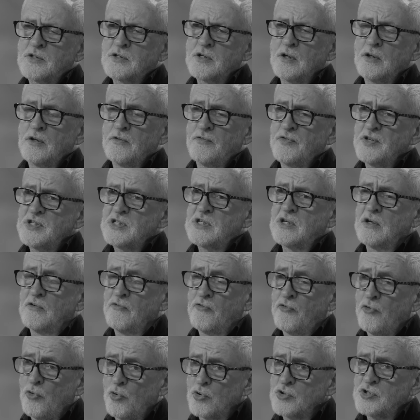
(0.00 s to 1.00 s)
so the Visiting
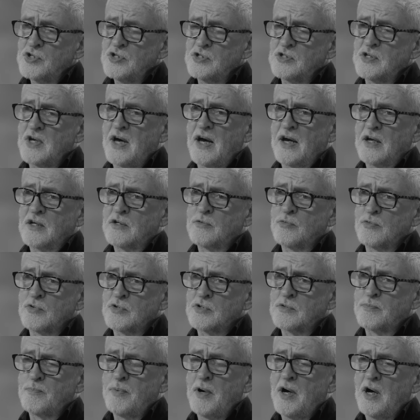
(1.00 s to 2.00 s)
Forces Act
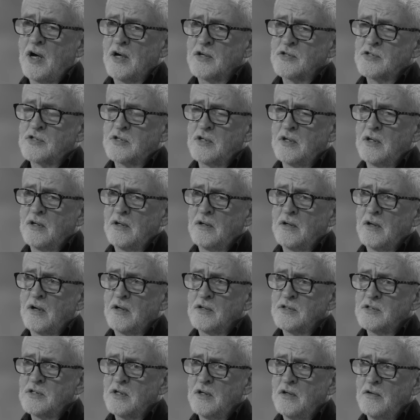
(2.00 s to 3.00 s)
was passed in
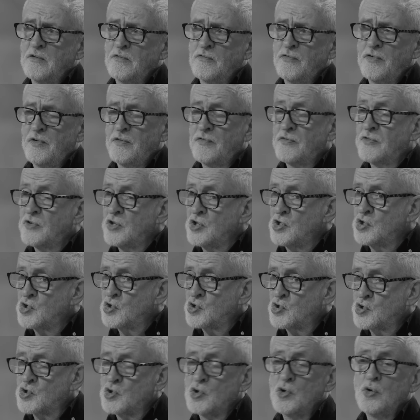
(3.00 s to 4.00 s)

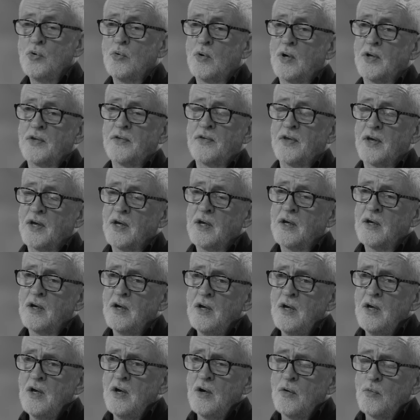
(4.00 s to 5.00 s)
1952, I think,
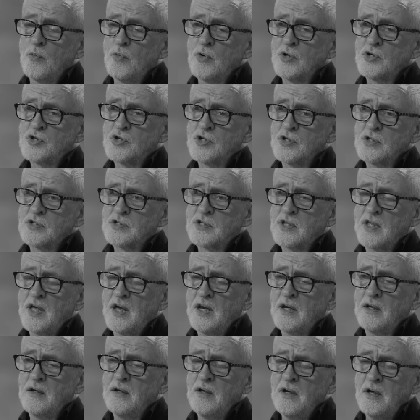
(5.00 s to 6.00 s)
which is
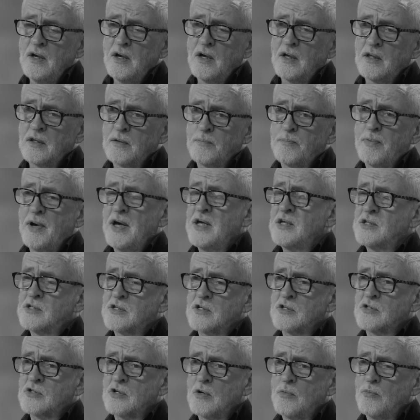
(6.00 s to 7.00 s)
then the
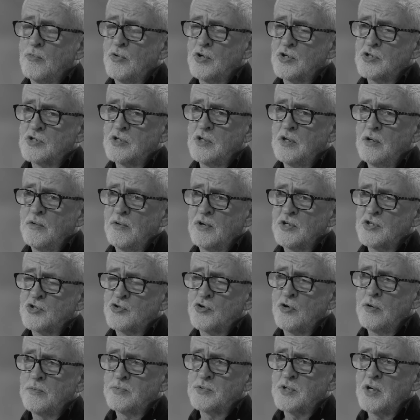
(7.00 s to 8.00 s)
basis on which the US
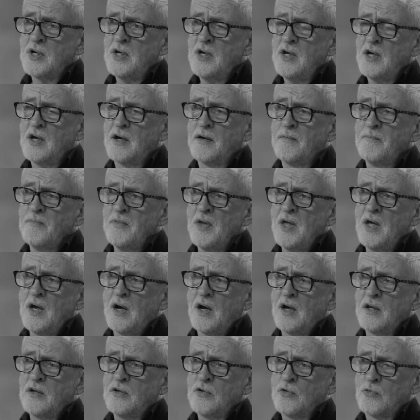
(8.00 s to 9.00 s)
troops are here.
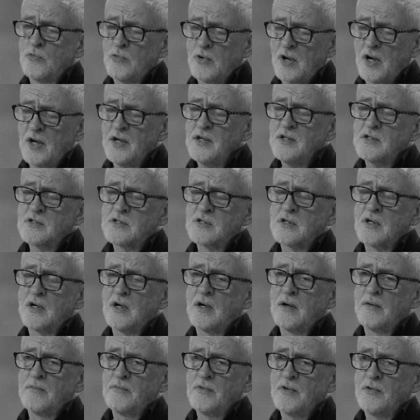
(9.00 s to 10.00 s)
And you're right,
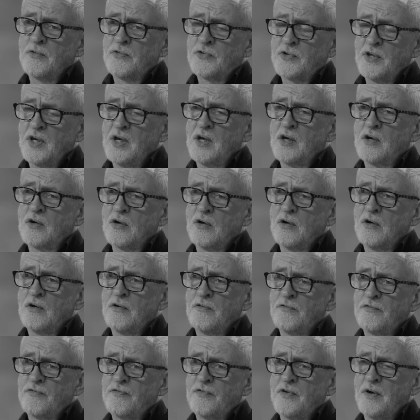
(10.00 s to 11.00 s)
you think
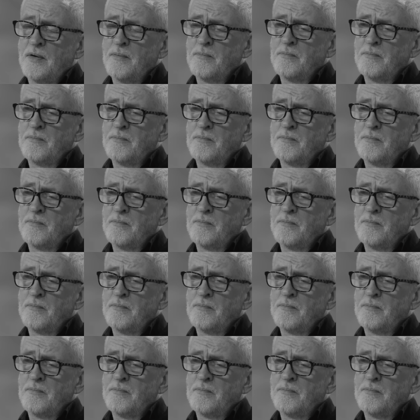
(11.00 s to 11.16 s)
of